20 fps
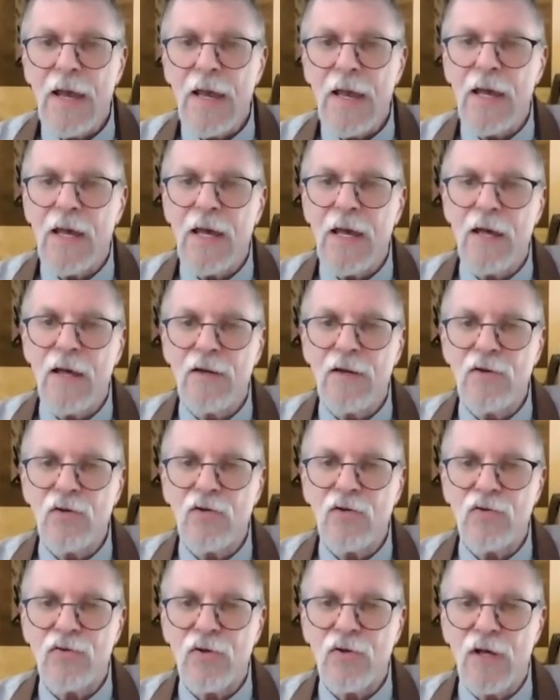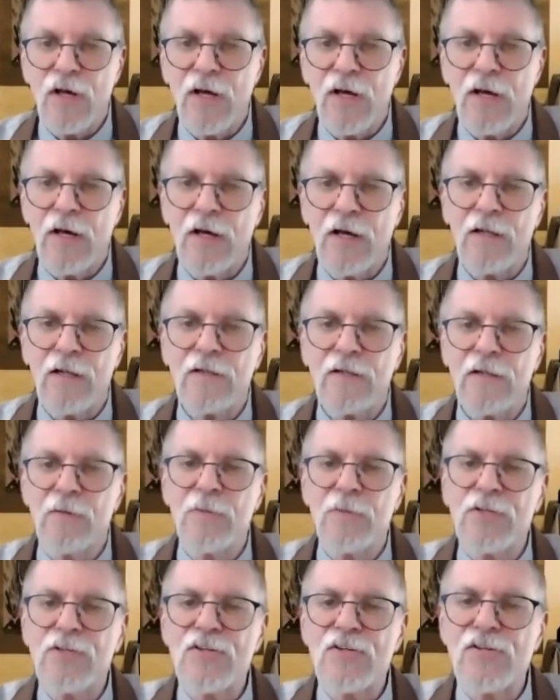And
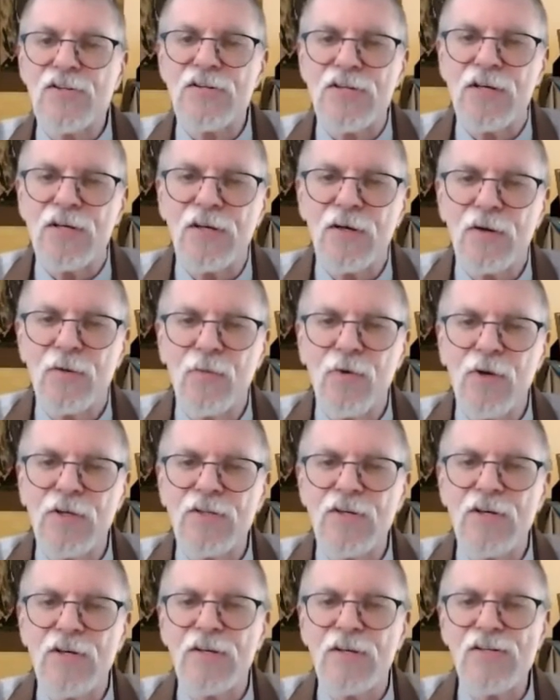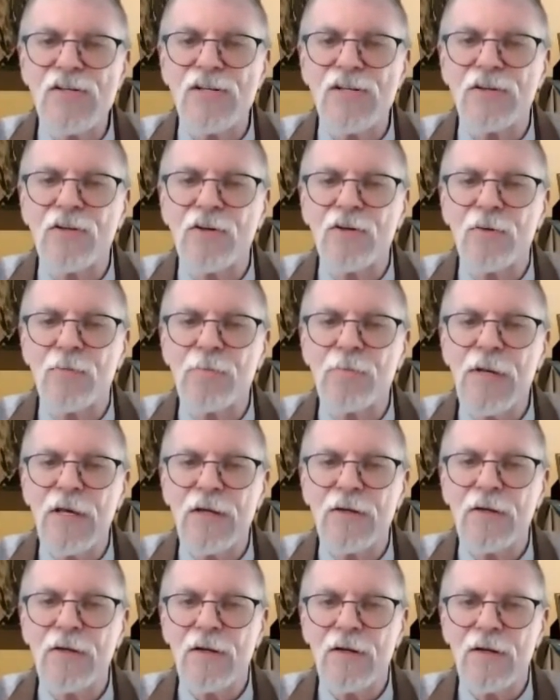let me just read you this little
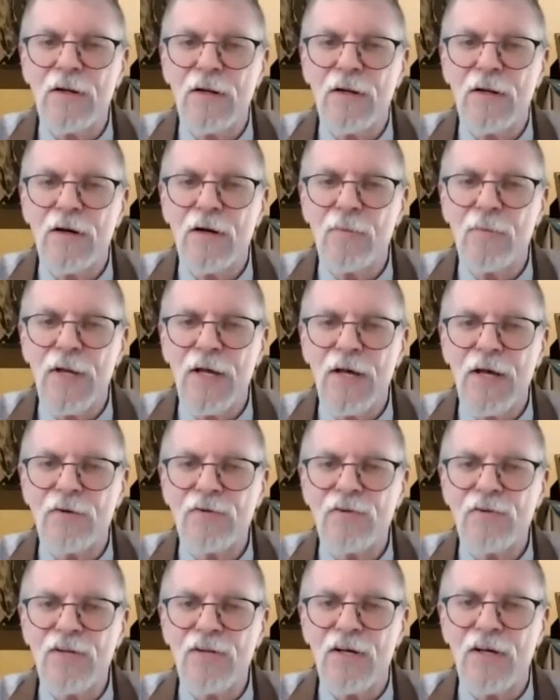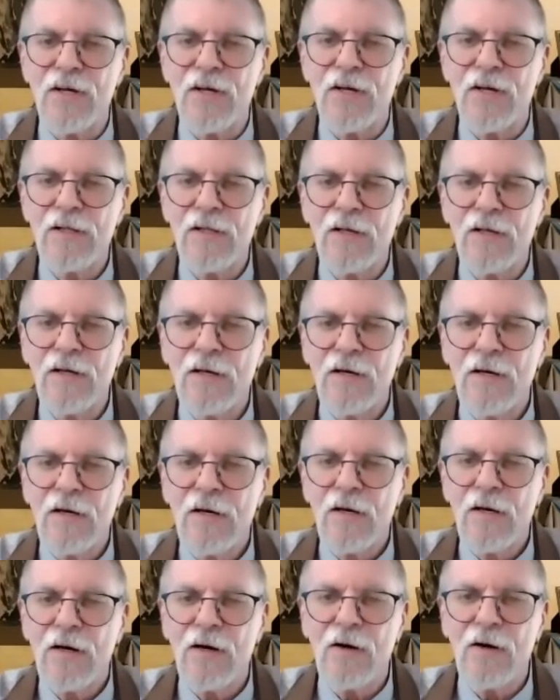bit about
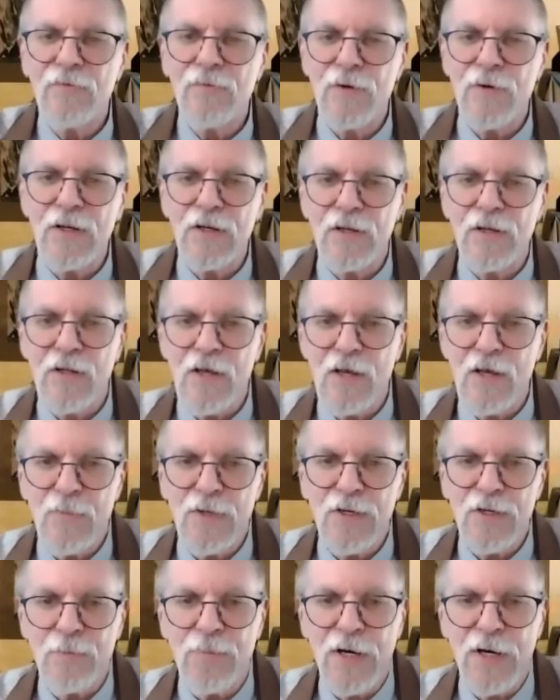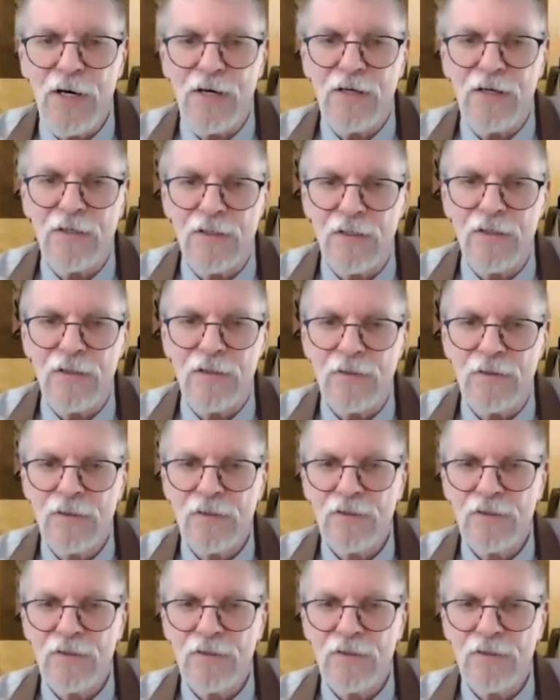our friend Layman Pang.